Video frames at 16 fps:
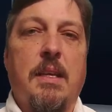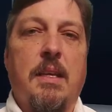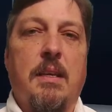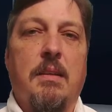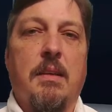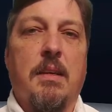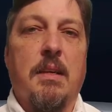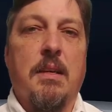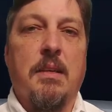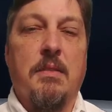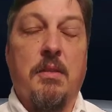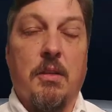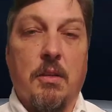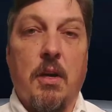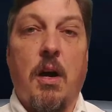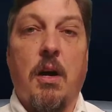
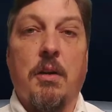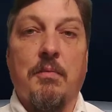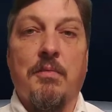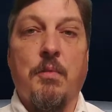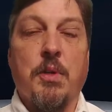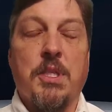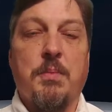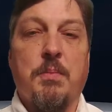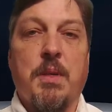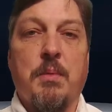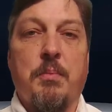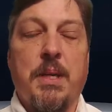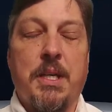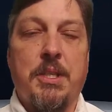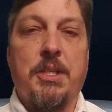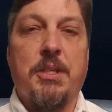the law
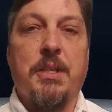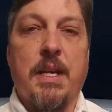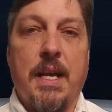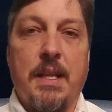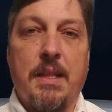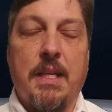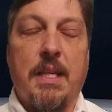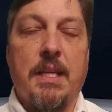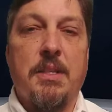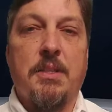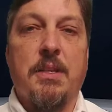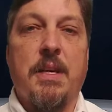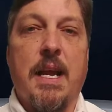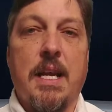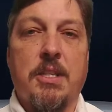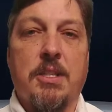enforcement picture and the
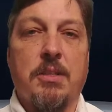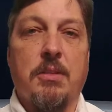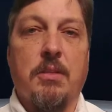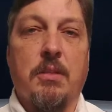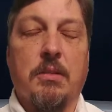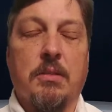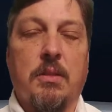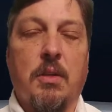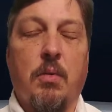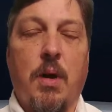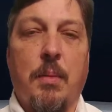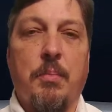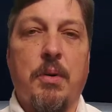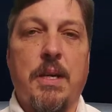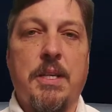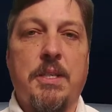international
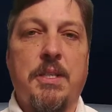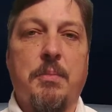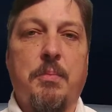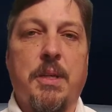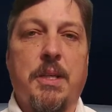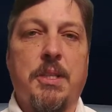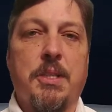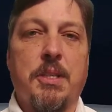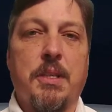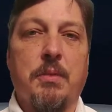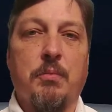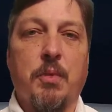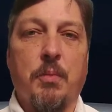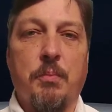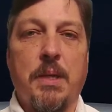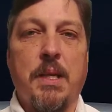cooperation picture.
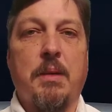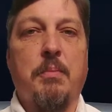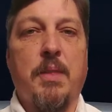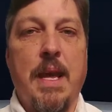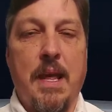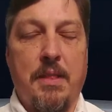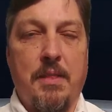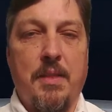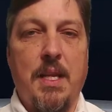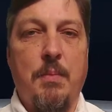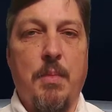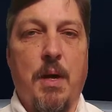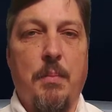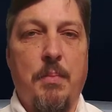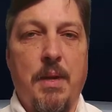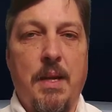And we'll pick that
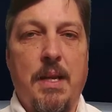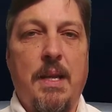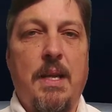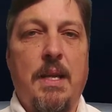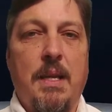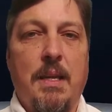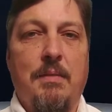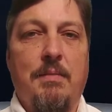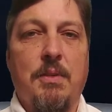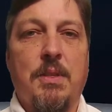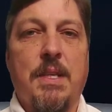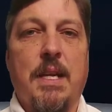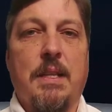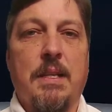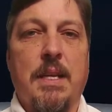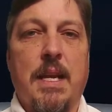theme up if you
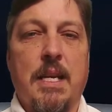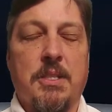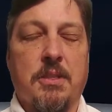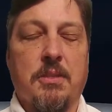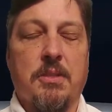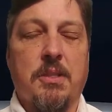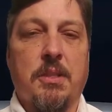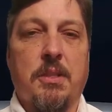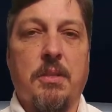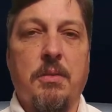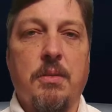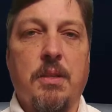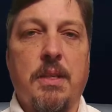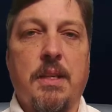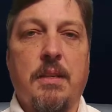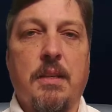take the national
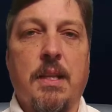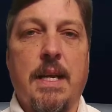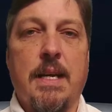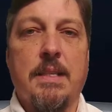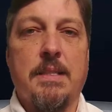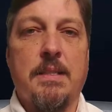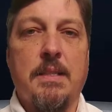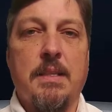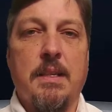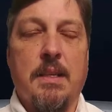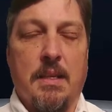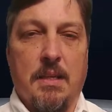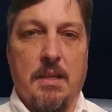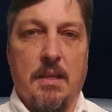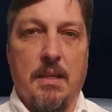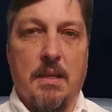security class
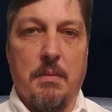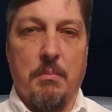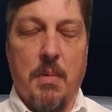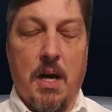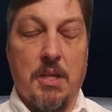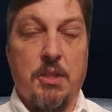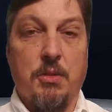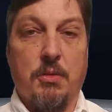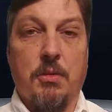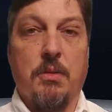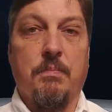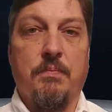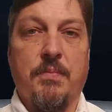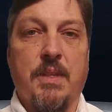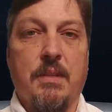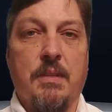
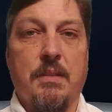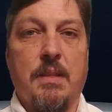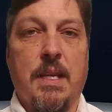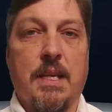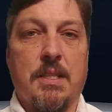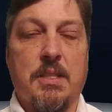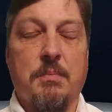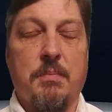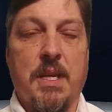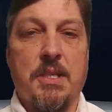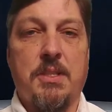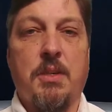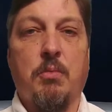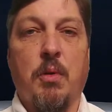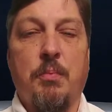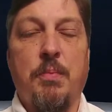module next
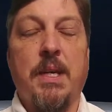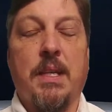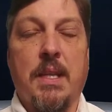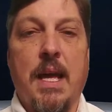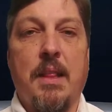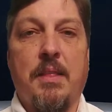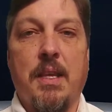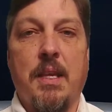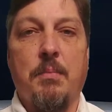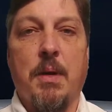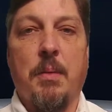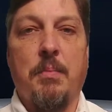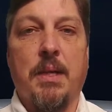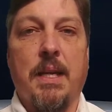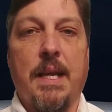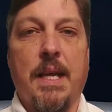semester. We'll pick that theme
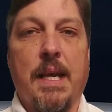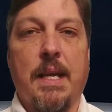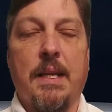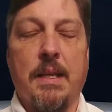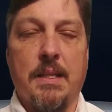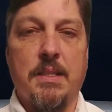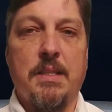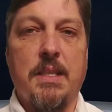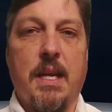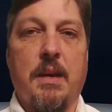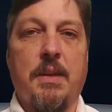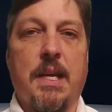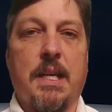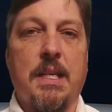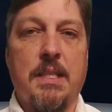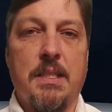up again and see how
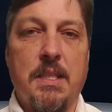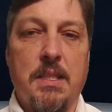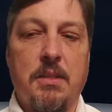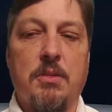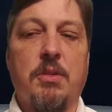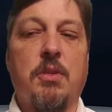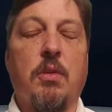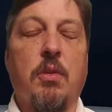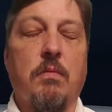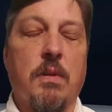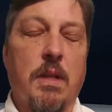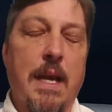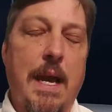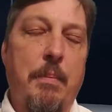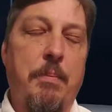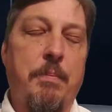that continues to
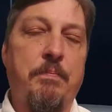overlap.